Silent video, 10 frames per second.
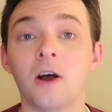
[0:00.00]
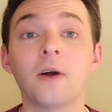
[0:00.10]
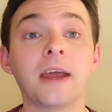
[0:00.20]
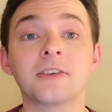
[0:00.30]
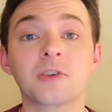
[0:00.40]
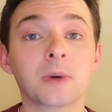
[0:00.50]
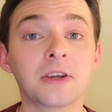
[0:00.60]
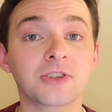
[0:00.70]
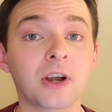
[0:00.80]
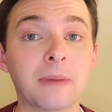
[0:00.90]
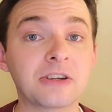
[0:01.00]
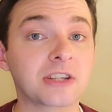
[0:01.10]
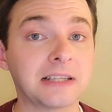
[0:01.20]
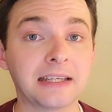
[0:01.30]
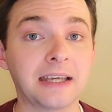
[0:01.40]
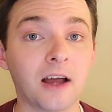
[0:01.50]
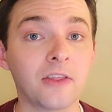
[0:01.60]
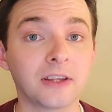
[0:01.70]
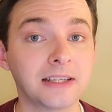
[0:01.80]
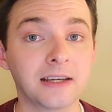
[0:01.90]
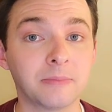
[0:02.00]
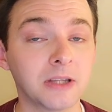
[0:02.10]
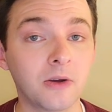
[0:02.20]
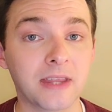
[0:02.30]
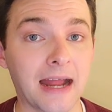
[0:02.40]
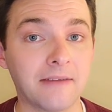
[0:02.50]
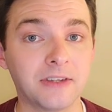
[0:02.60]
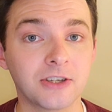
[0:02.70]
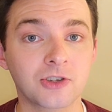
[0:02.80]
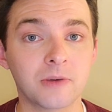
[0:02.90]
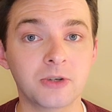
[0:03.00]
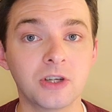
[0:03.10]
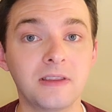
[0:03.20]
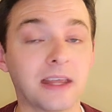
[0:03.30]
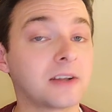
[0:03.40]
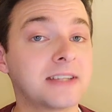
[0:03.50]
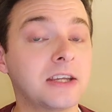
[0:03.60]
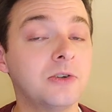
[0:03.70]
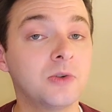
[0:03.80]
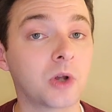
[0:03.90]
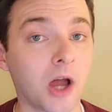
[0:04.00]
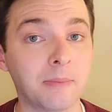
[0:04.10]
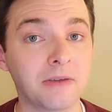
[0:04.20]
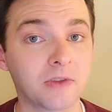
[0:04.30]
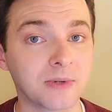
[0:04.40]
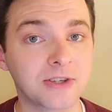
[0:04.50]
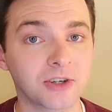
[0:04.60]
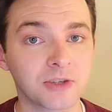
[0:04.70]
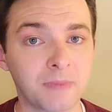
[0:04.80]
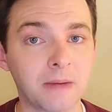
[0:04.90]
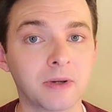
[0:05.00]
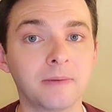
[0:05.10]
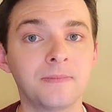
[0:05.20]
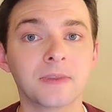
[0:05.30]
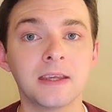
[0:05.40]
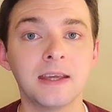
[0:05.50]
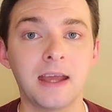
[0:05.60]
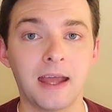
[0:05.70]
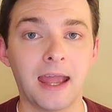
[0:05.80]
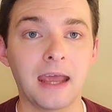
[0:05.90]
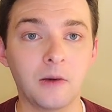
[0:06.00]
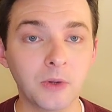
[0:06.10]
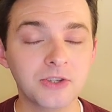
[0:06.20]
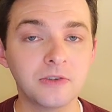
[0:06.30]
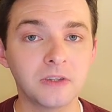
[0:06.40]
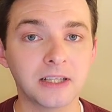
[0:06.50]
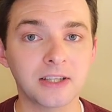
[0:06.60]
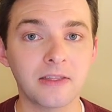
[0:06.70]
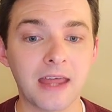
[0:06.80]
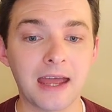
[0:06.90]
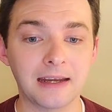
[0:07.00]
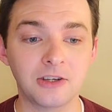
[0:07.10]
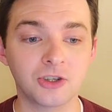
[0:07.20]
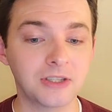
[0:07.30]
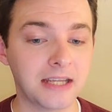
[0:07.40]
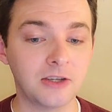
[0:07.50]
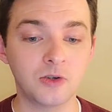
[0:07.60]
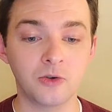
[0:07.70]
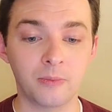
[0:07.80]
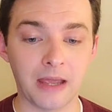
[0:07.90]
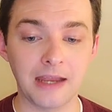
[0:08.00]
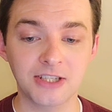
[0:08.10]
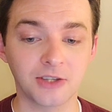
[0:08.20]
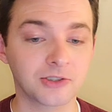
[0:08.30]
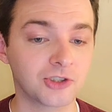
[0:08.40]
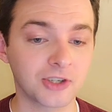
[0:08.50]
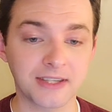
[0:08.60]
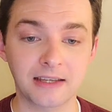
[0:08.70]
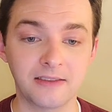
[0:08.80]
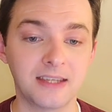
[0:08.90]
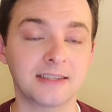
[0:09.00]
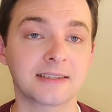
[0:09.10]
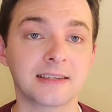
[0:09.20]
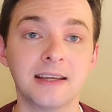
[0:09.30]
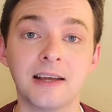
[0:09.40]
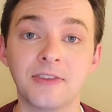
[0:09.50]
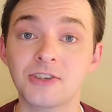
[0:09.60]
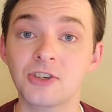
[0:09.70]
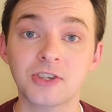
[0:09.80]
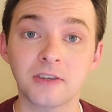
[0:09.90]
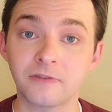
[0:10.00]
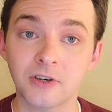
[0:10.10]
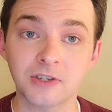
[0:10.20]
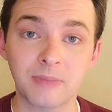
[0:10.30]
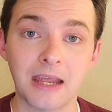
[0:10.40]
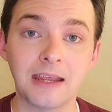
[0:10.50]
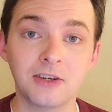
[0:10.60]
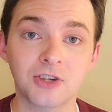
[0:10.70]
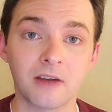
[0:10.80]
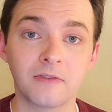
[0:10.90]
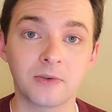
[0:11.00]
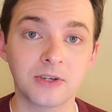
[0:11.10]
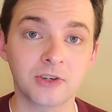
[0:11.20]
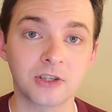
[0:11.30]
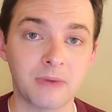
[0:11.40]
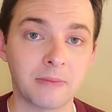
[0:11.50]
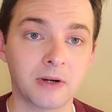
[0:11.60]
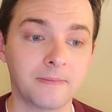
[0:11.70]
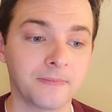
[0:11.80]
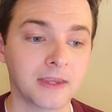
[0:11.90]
Okay, so we're going to start by just clicking on the link below that I have in the description. That'll take you to a copy of the research paper. And once you've clicked on that, it should take you to a page that looks just like this. This is just the first page of the research paper,